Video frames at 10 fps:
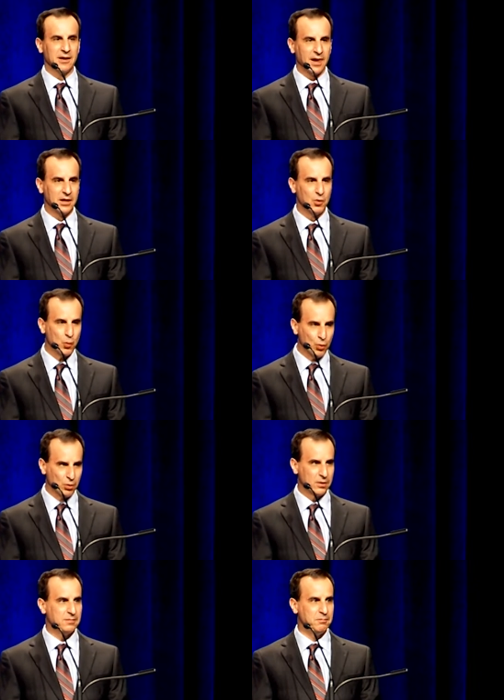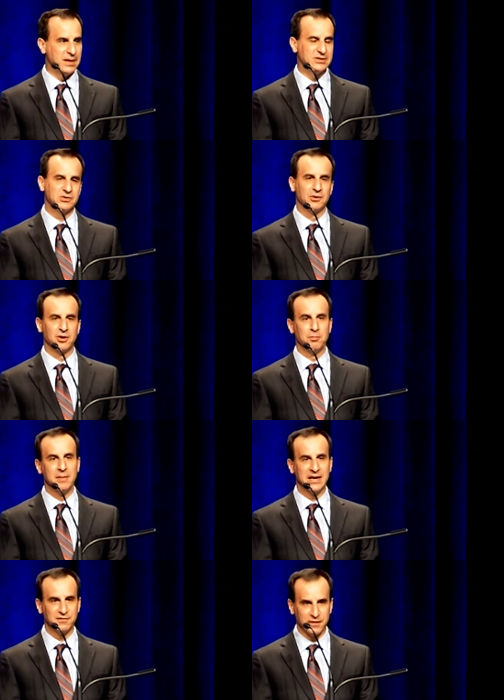an award based on our
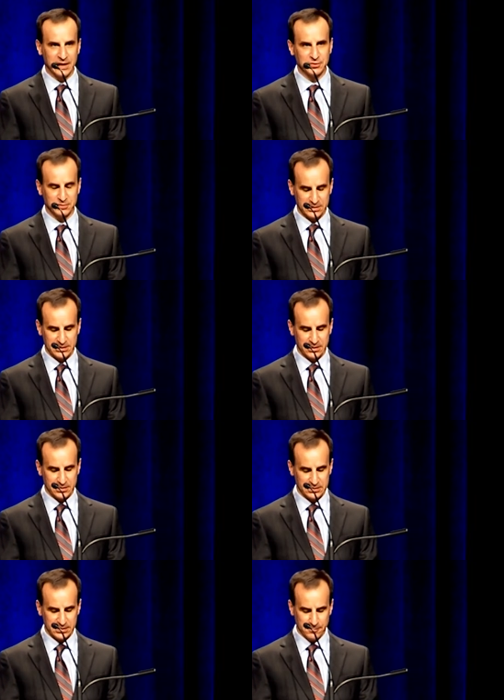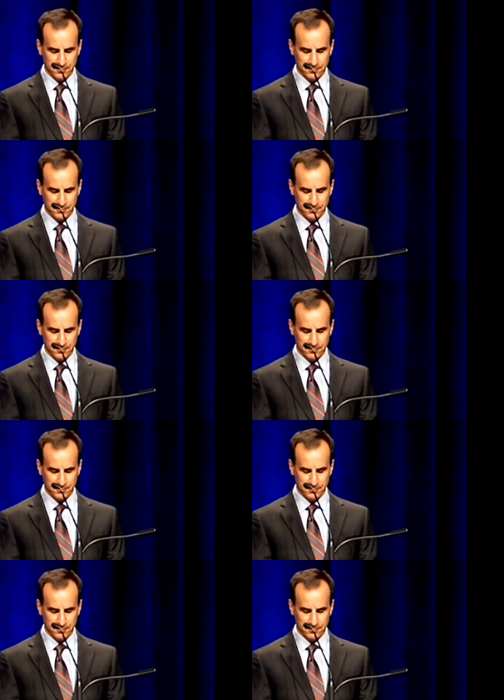manufacturing skills.